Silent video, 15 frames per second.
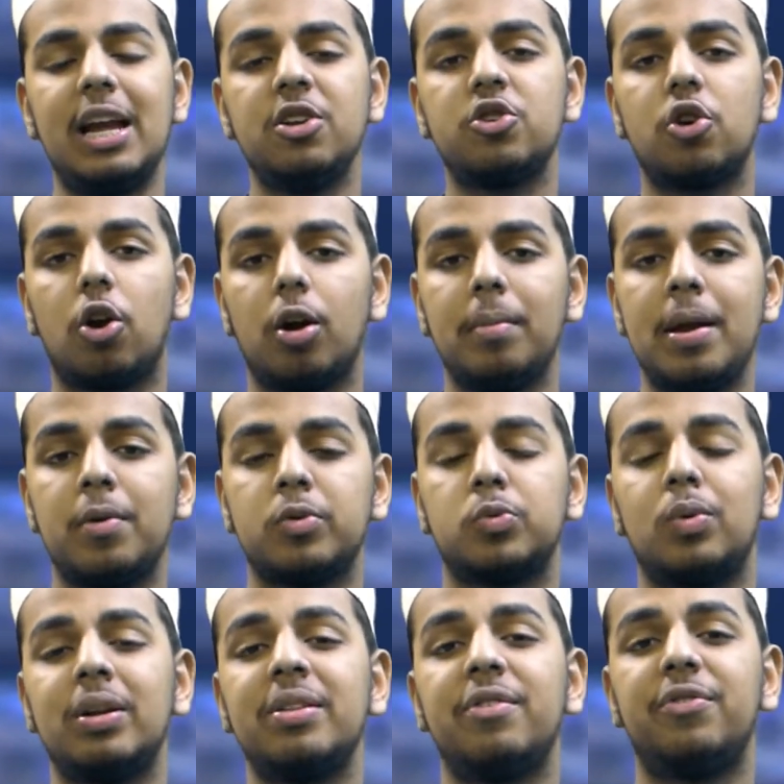angel army was
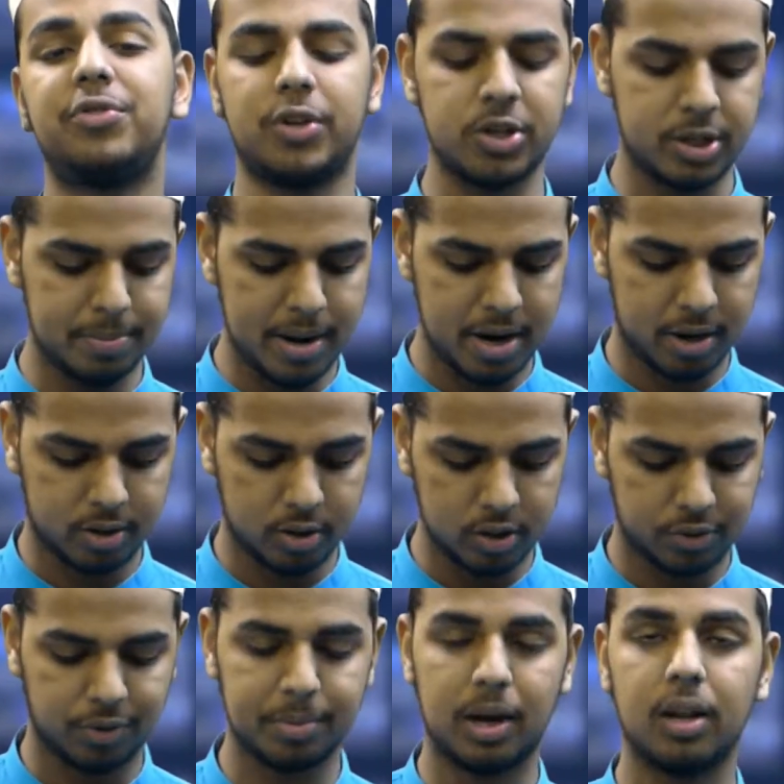one of the first
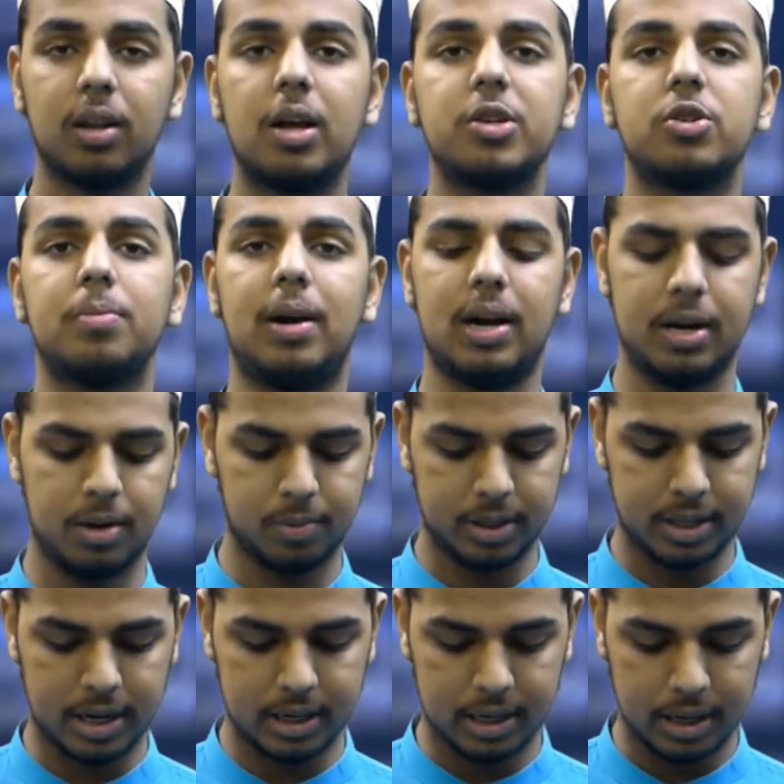miracles from Allah subhanahu wa
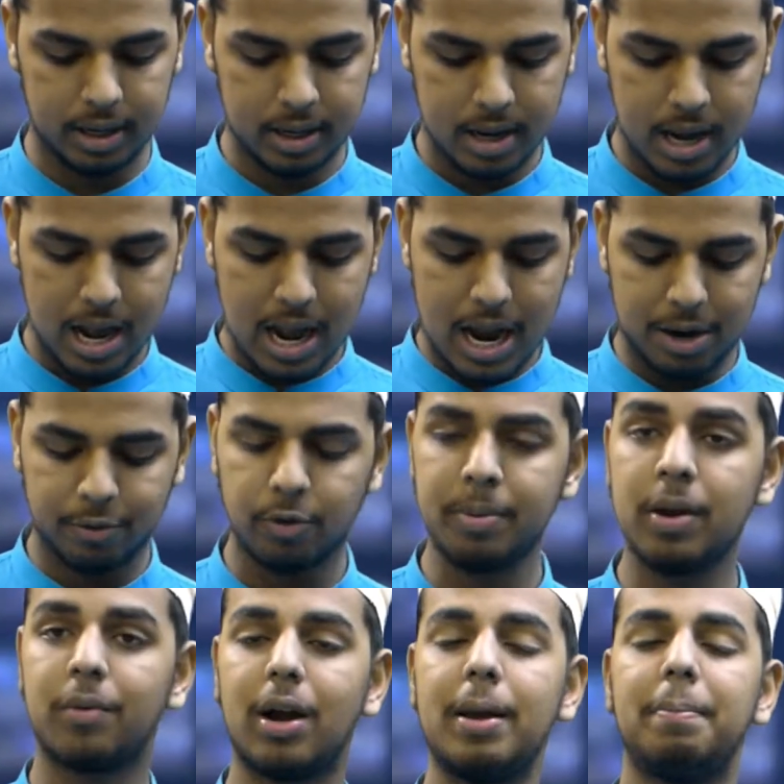ta'ala. And we'll
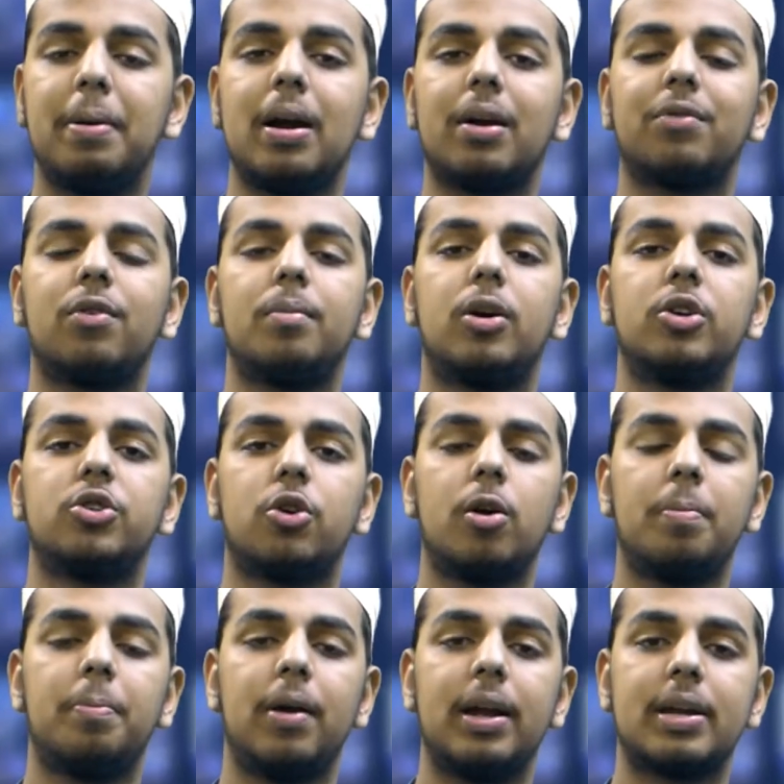be right back from our
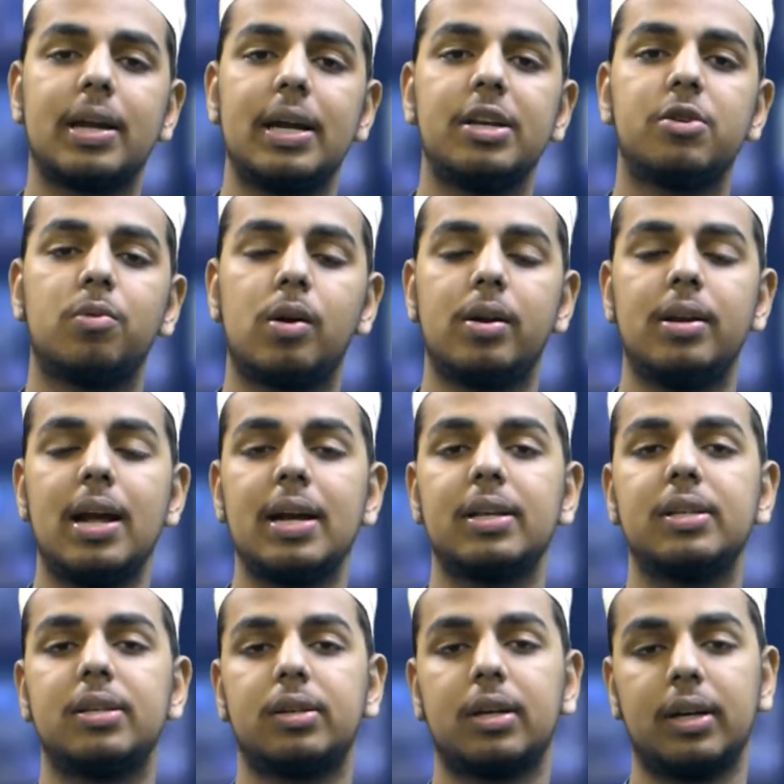short break into our
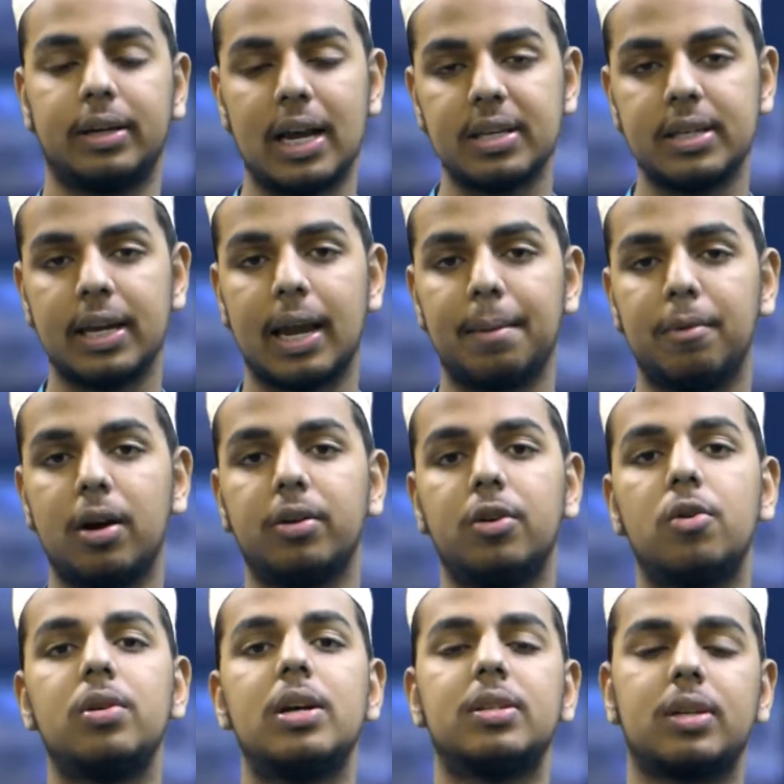next guessing game round
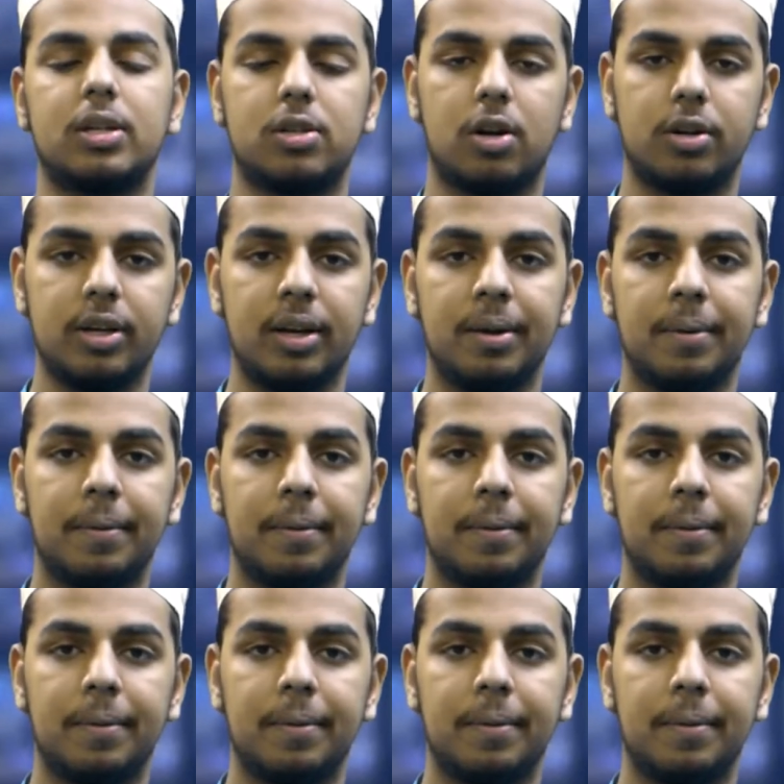known as Kasati.